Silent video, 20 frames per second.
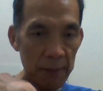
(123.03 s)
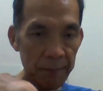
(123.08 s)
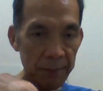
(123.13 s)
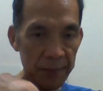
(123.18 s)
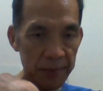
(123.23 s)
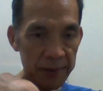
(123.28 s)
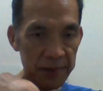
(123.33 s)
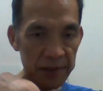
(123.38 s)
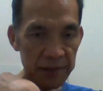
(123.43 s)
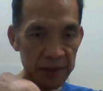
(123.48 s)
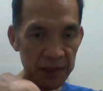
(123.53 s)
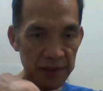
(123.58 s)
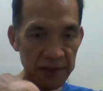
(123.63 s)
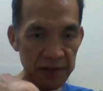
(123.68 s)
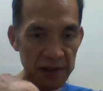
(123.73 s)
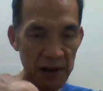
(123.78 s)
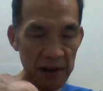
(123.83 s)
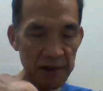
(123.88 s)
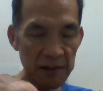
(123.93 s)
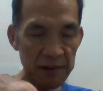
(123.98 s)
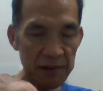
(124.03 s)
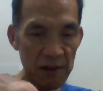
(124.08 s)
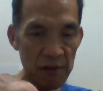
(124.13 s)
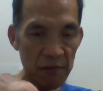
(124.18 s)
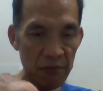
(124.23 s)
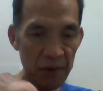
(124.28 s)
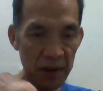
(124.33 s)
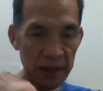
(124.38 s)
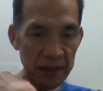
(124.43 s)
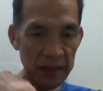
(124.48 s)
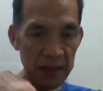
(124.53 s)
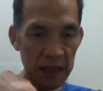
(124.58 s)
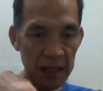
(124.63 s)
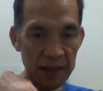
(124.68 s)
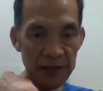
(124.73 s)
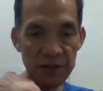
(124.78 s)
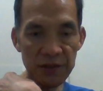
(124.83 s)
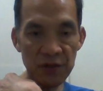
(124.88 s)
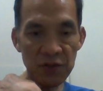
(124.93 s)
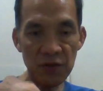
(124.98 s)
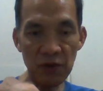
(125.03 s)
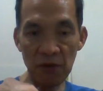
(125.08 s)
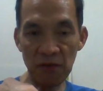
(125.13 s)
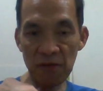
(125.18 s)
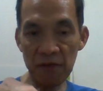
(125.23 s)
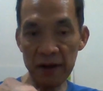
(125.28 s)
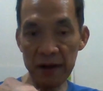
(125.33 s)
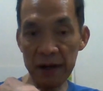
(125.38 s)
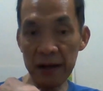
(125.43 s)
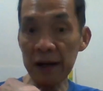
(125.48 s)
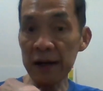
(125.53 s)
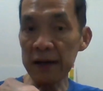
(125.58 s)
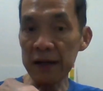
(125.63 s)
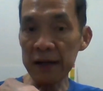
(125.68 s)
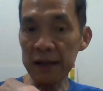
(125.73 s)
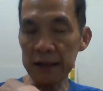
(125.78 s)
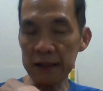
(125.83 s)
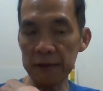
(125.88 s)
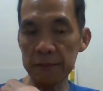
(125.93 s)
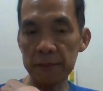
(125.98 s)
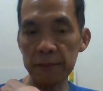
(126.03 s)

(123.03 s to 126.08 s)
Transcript: but the success rate is not very high.